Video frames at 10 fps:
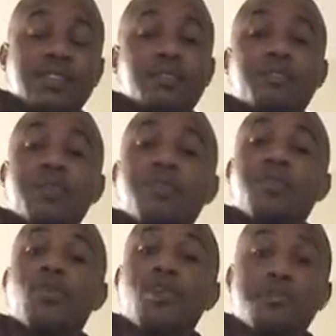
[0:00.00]
Some
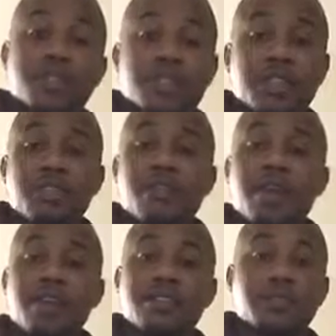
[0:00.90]
people call me City
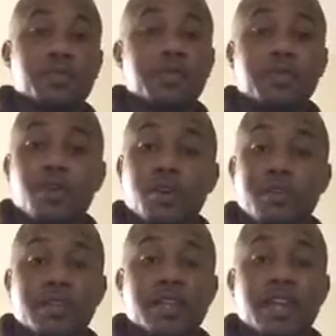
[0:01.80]
Rock. Some people call
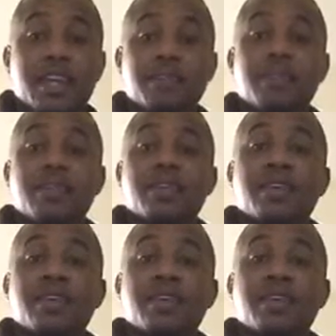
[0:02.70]
me Dame.